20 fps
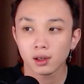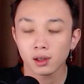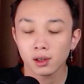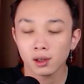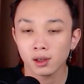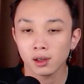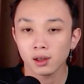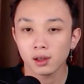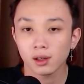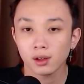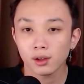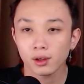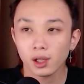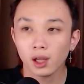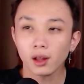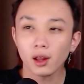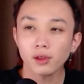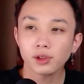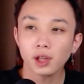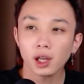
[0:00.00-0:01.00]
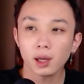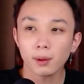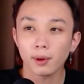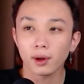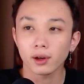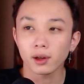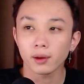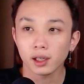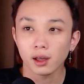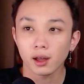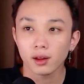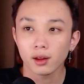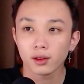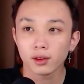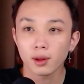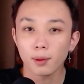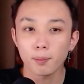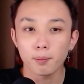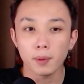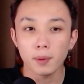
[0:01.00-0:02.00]
Huh. Now that I think about it,
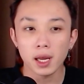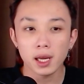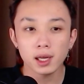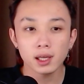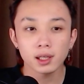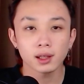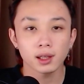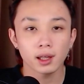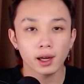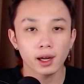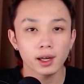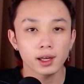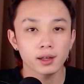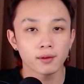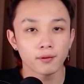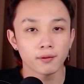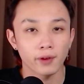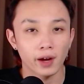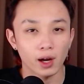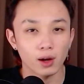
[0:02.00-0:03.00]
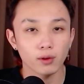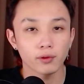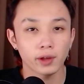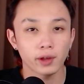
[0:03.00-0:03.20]
the mainline Valve